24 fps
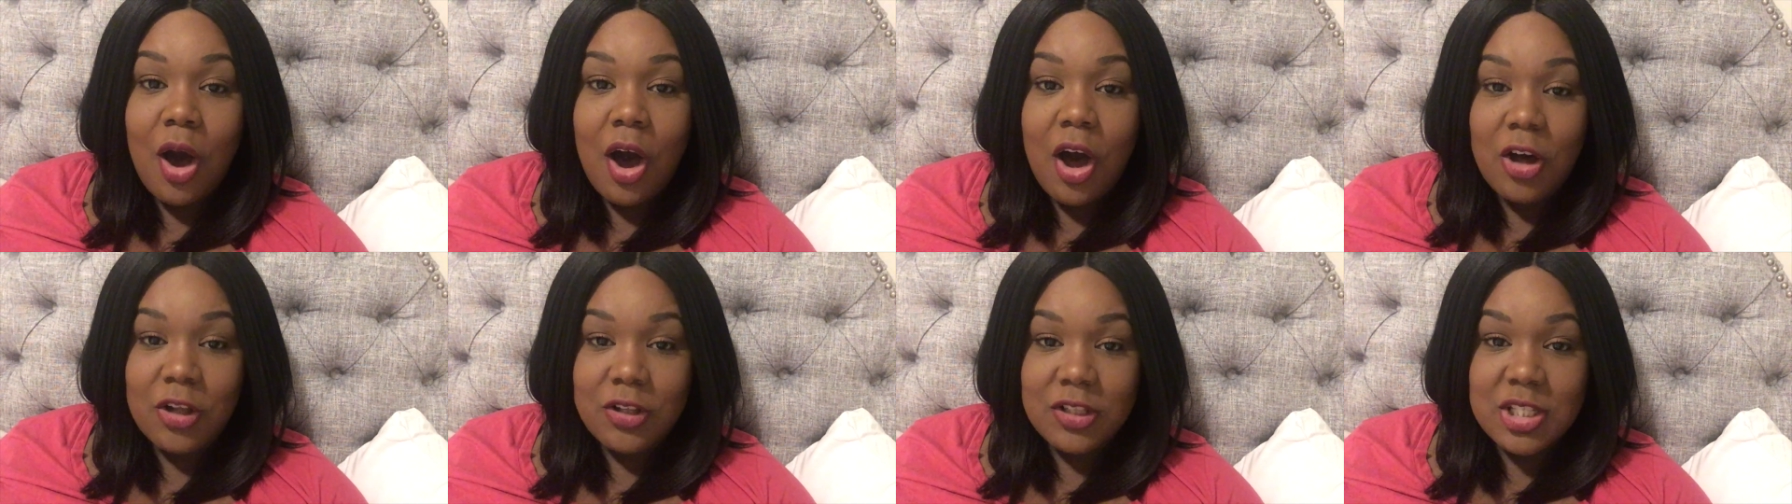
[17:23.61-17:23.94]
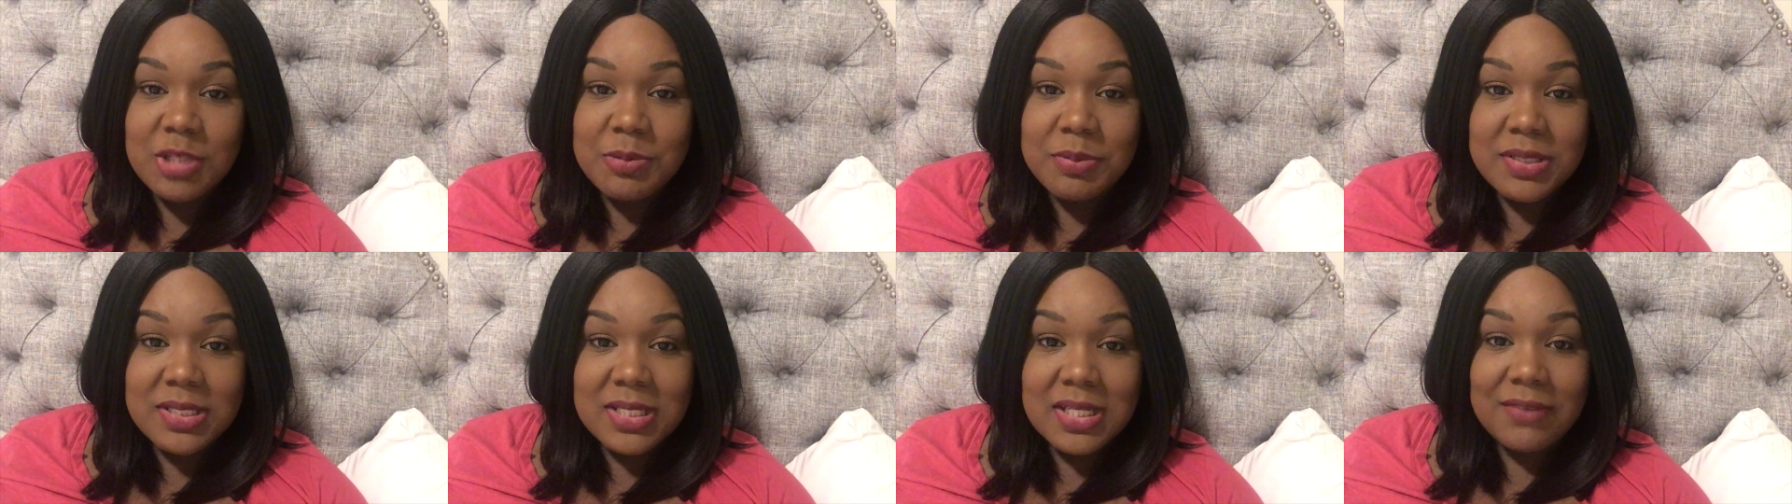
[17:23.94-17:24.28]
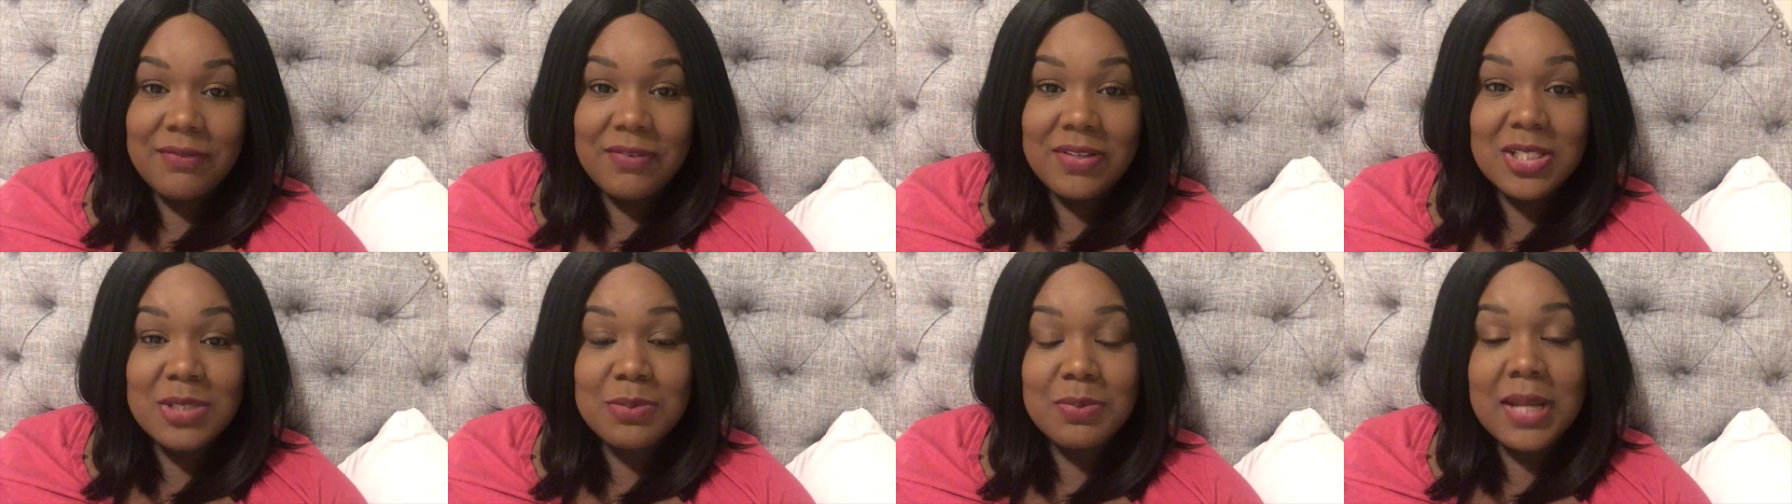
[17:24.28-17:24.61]
all the
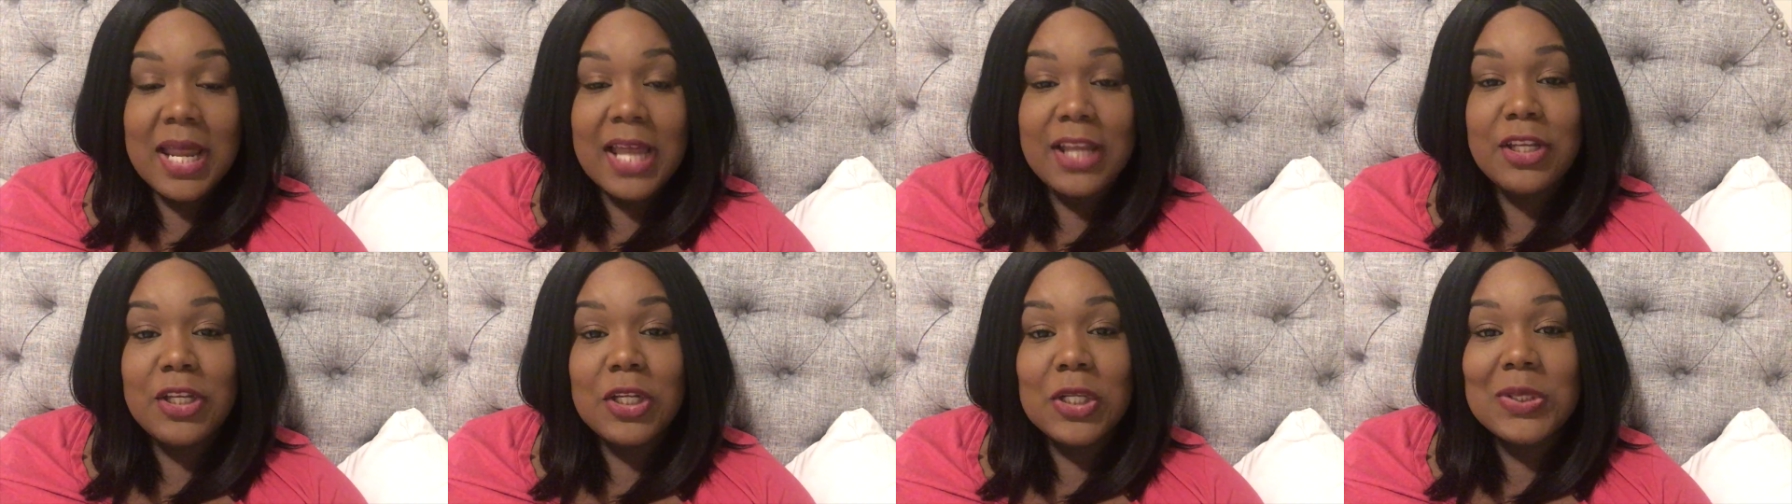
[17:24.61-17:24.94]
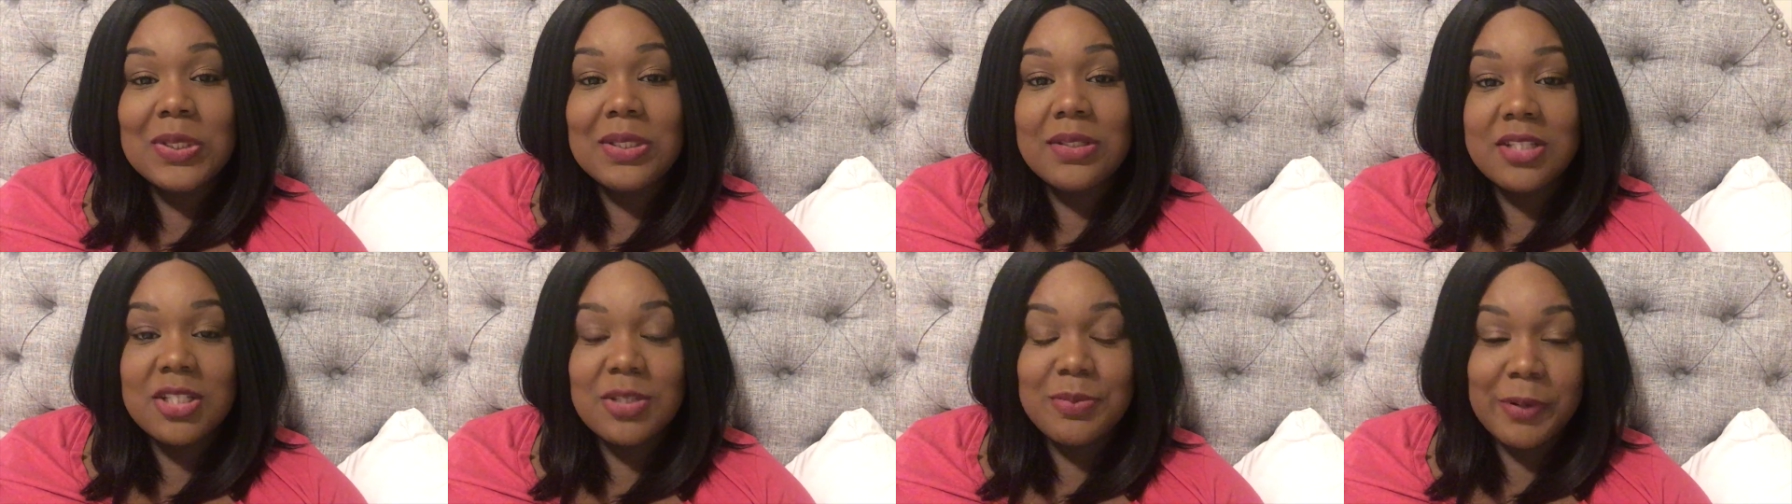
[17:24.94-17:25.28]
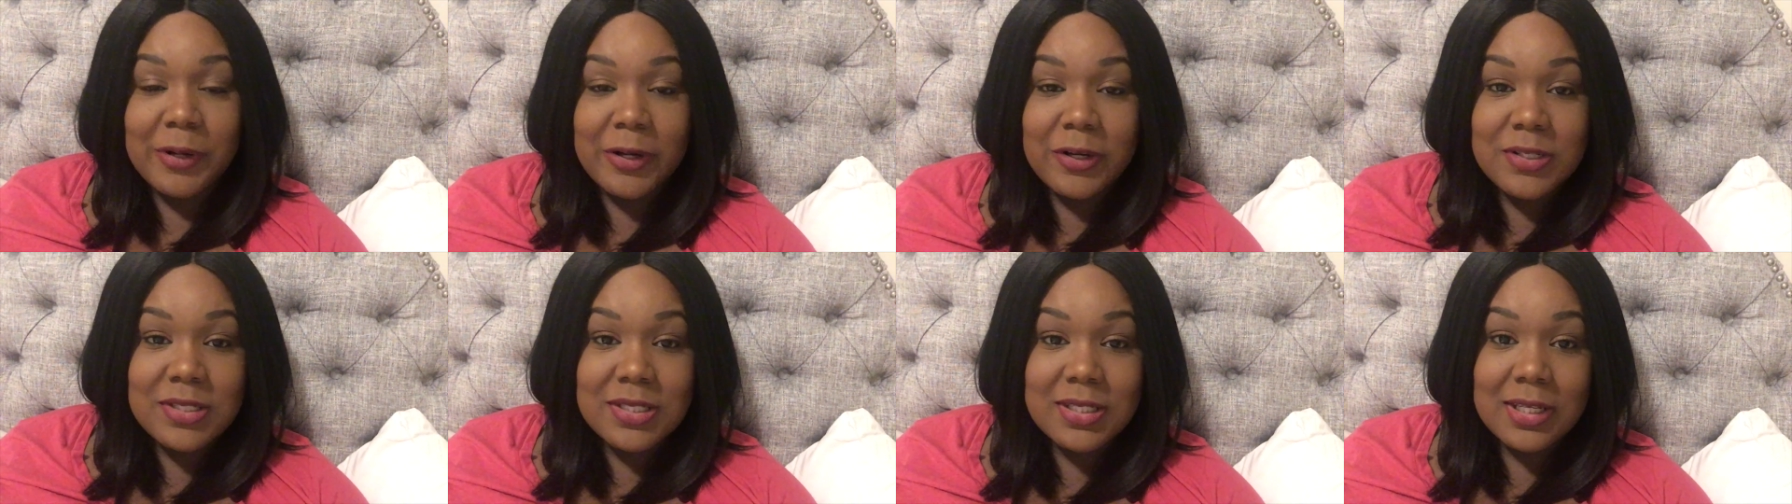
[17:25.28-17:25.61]
specifics, but I know that this
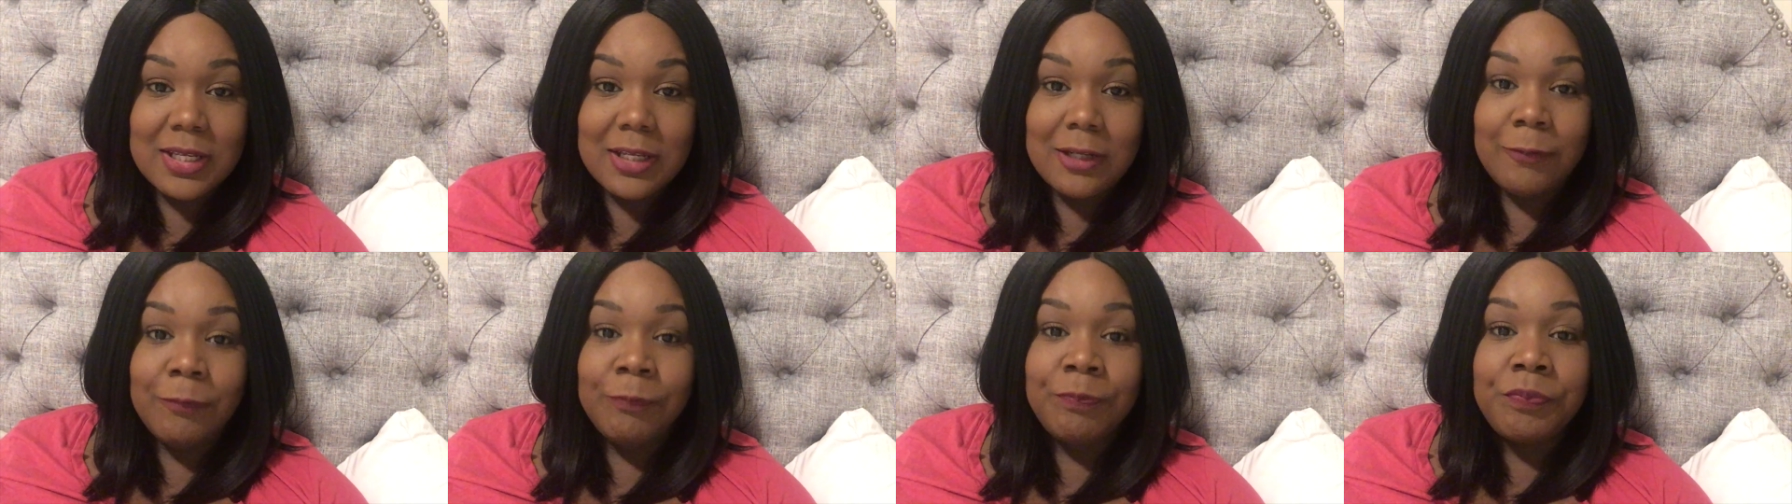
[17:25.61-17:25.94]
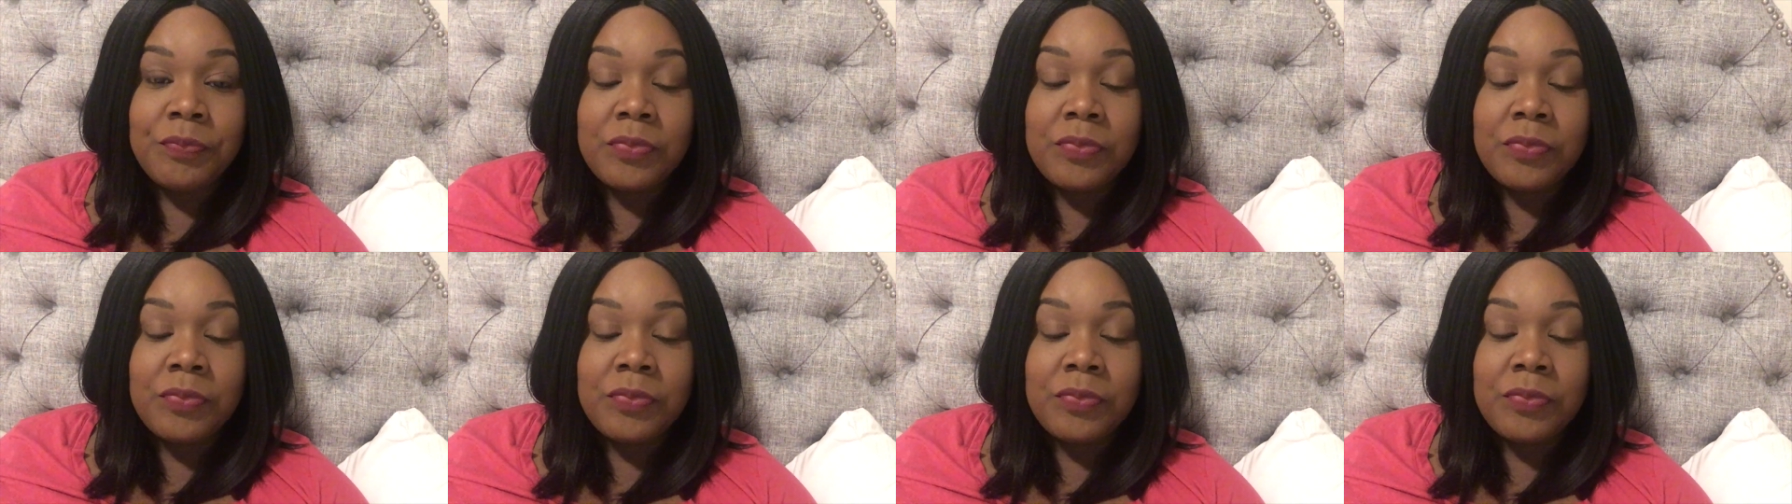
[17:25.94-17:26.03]
person